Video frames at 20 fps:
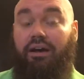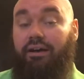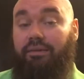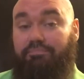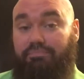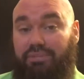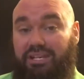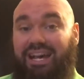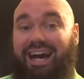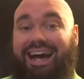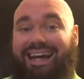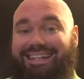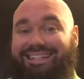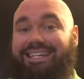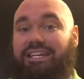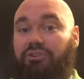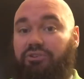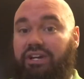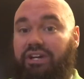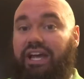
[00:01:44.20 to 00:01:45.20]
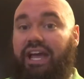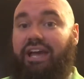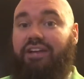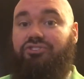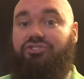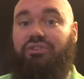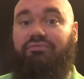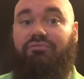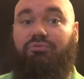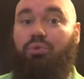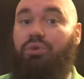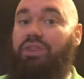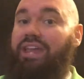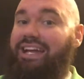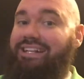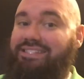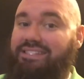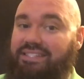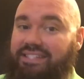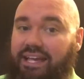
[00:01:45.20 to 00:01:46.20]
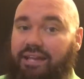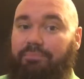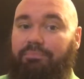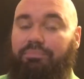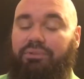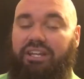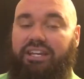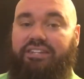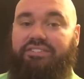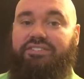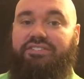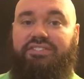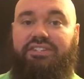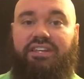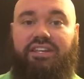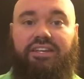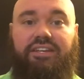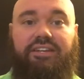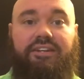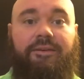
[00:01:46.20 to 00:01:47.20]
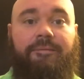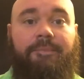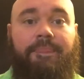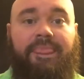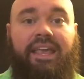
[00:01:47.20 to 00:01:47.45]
behind Deary Engine for that 2nd place seed.